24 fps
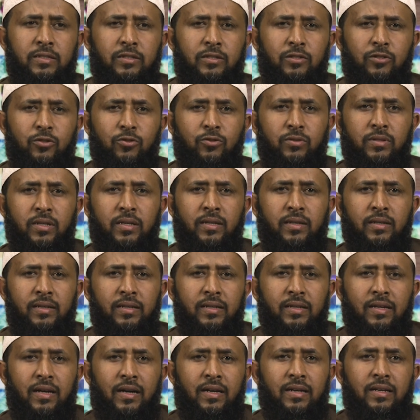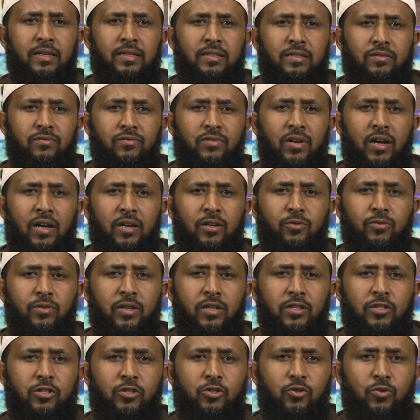to the current value
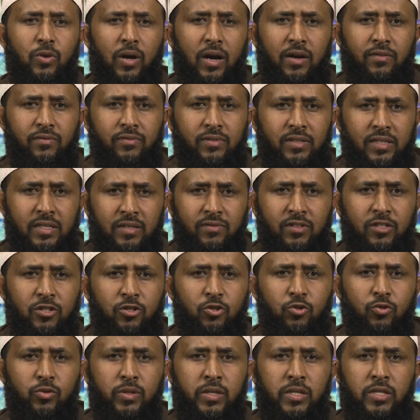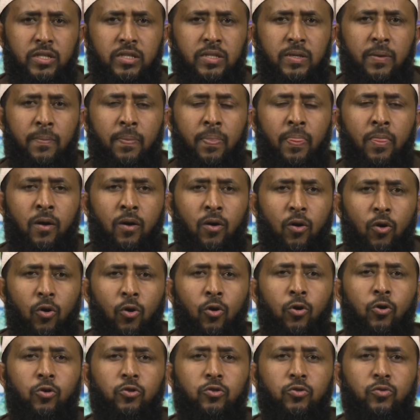that you have given to it,
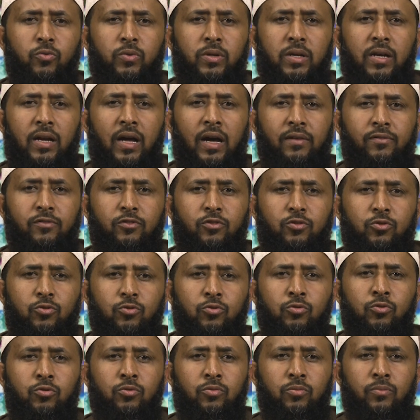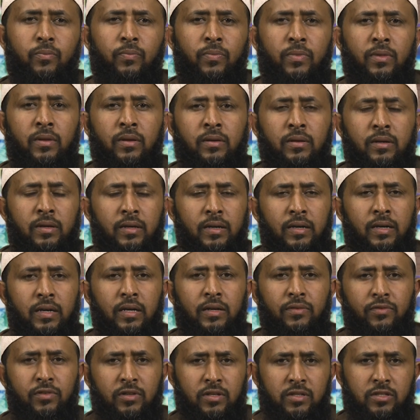or you will have to,
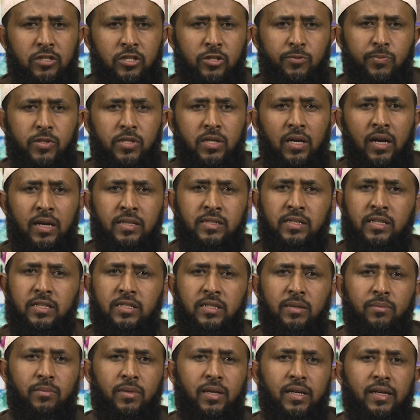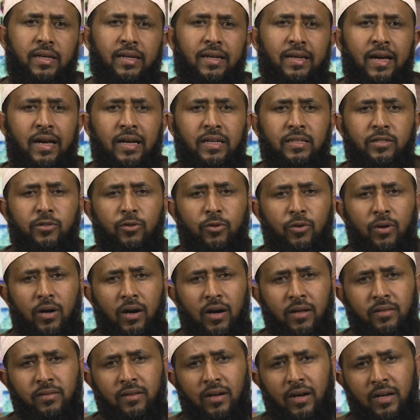if it is a specialized item like land or
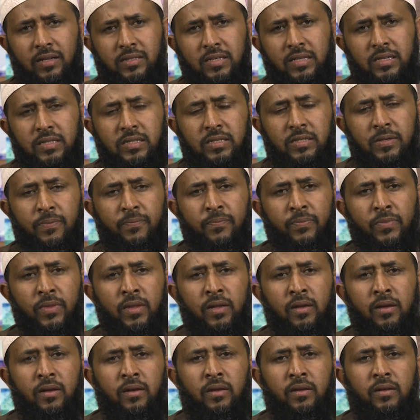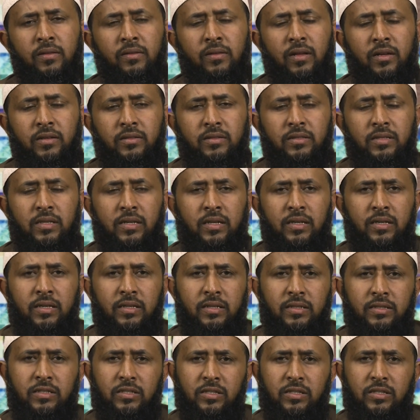other assets that are